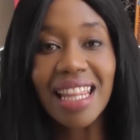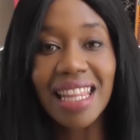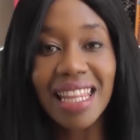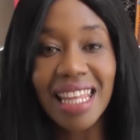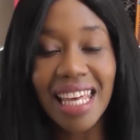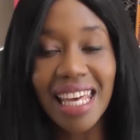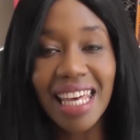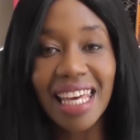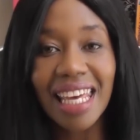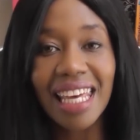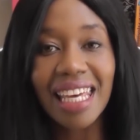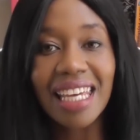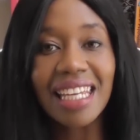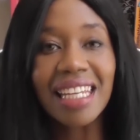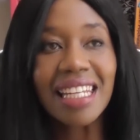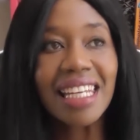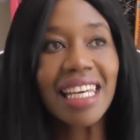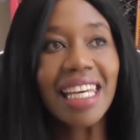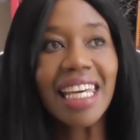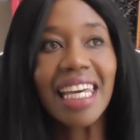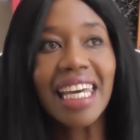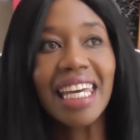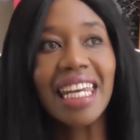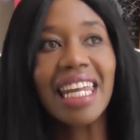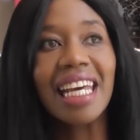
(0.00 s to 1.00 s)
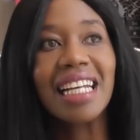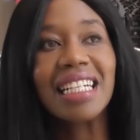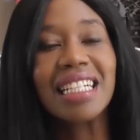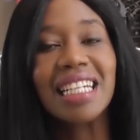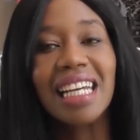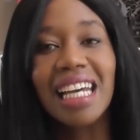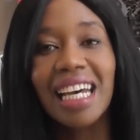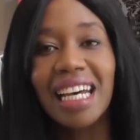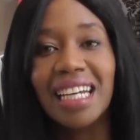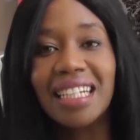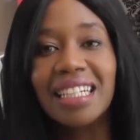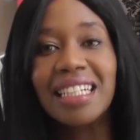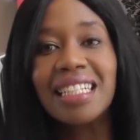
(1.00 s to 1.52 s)
then he can actually
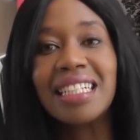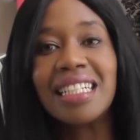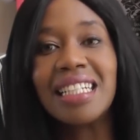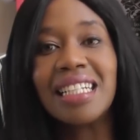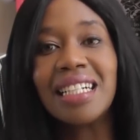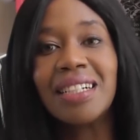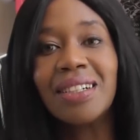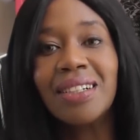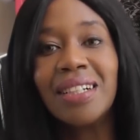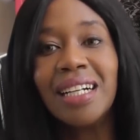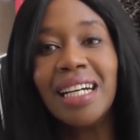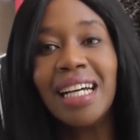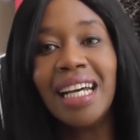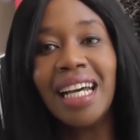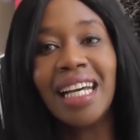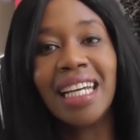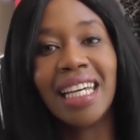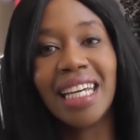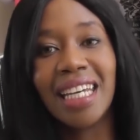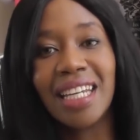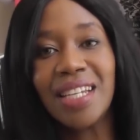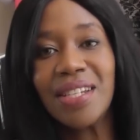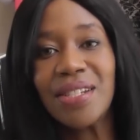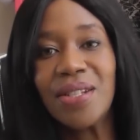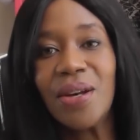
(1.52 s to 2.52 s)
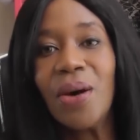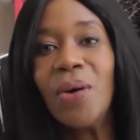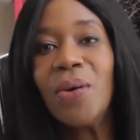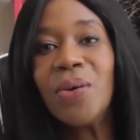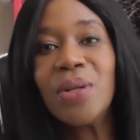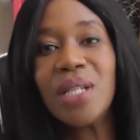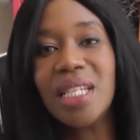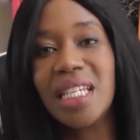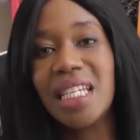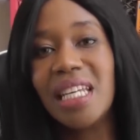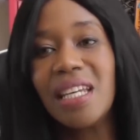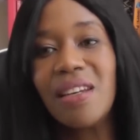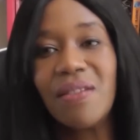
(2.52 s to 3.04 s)
cut a deal and get his
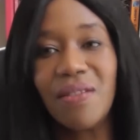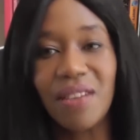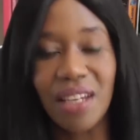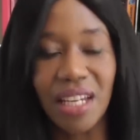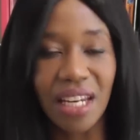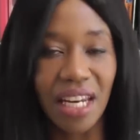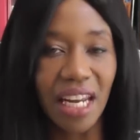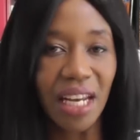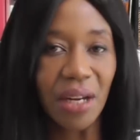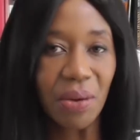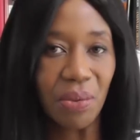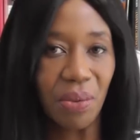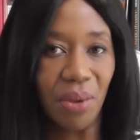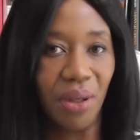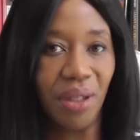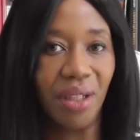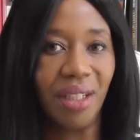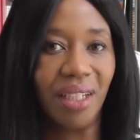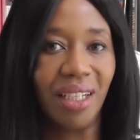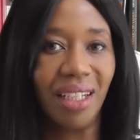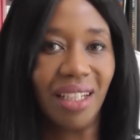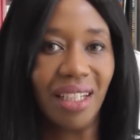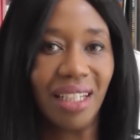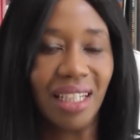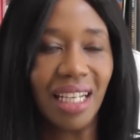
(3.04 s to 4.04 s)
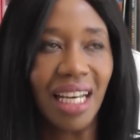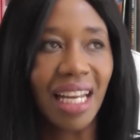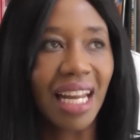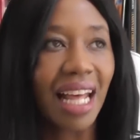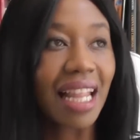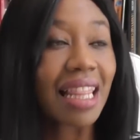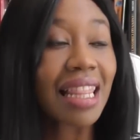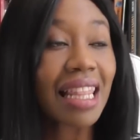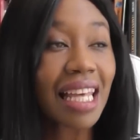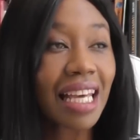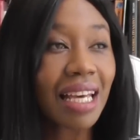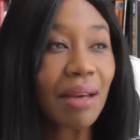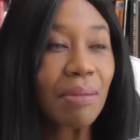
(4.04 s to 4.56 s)
own TV network. And I
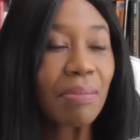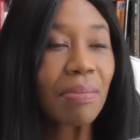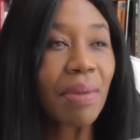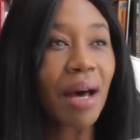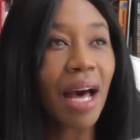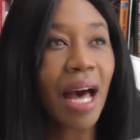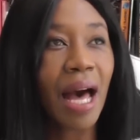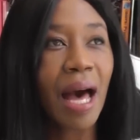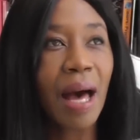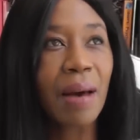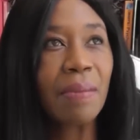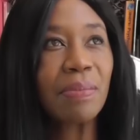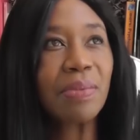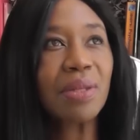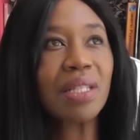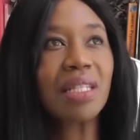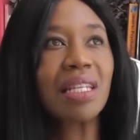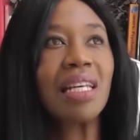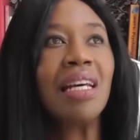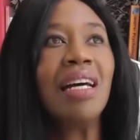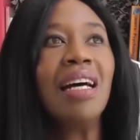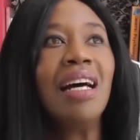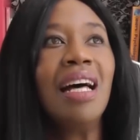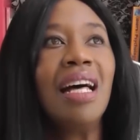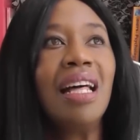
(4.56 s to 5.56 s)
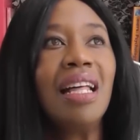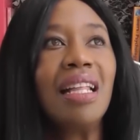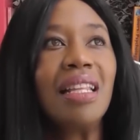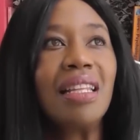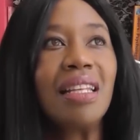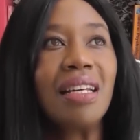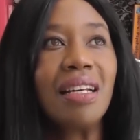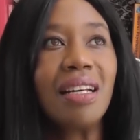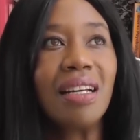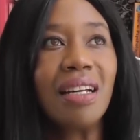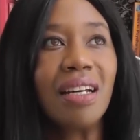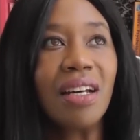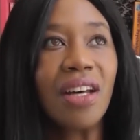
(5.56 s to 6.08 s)
think perhaps
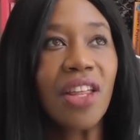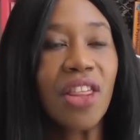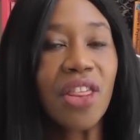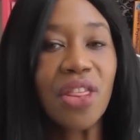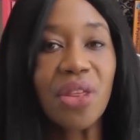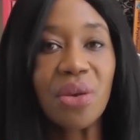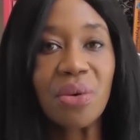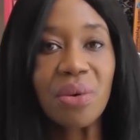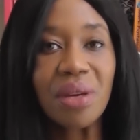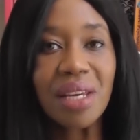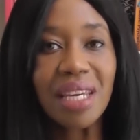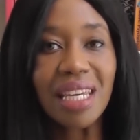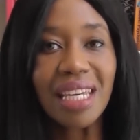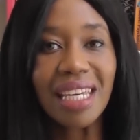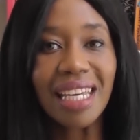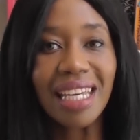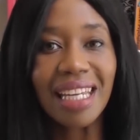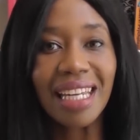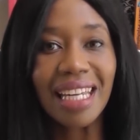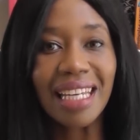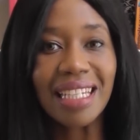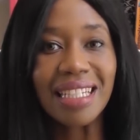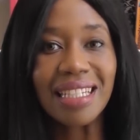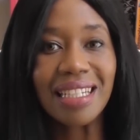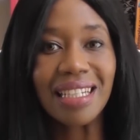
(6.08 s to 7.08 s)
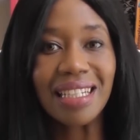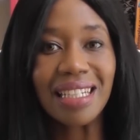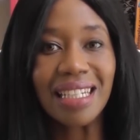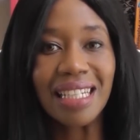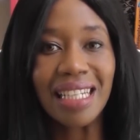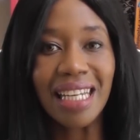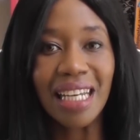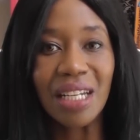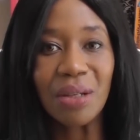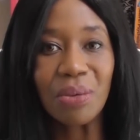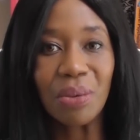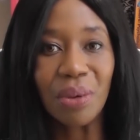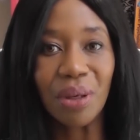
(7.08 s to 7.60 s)
the three-lettered
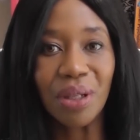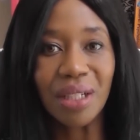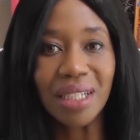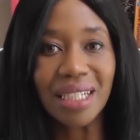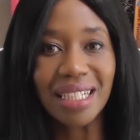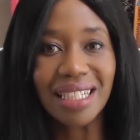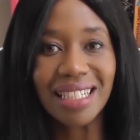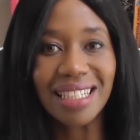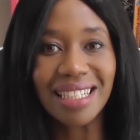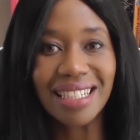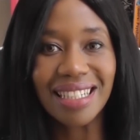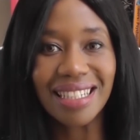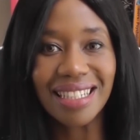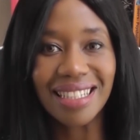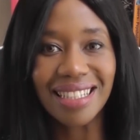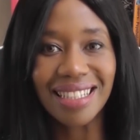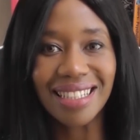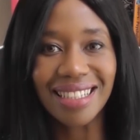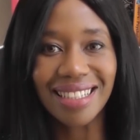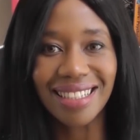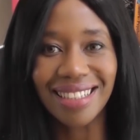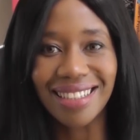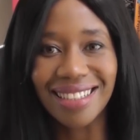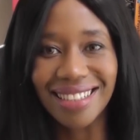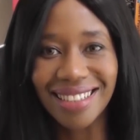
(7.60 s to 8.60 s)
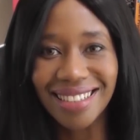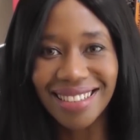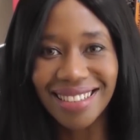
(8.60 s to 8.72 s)
networks.